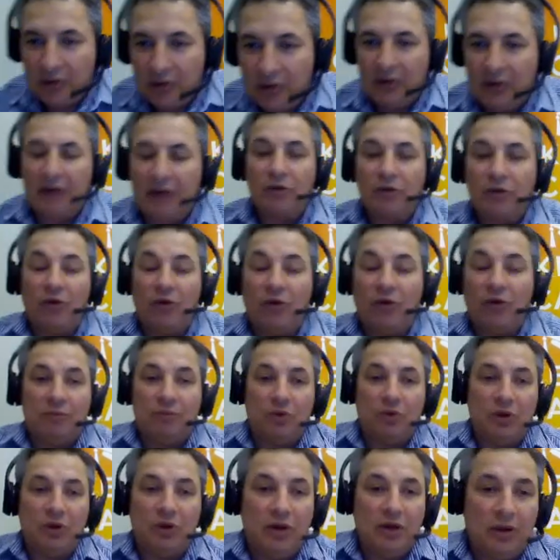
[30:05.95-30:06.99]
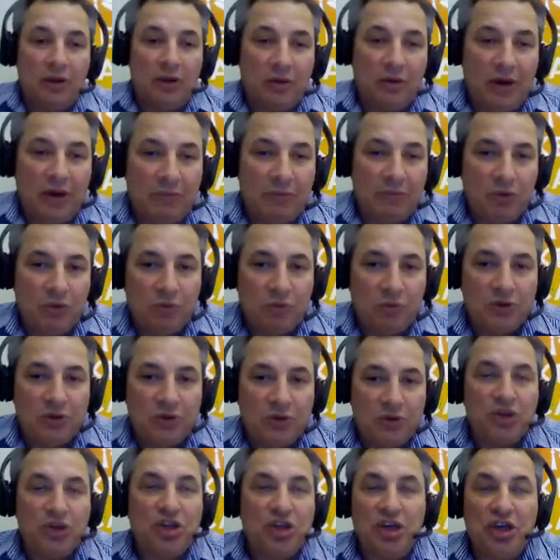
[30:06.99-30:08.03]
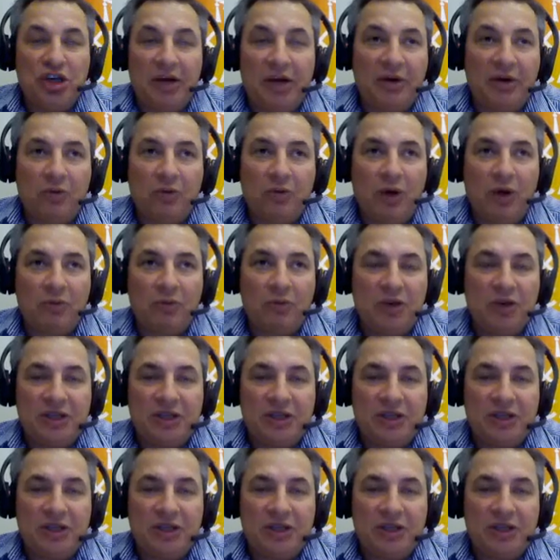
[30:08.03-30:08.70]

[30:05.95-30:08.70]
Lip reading: gradebook. The gradebook was the generic one.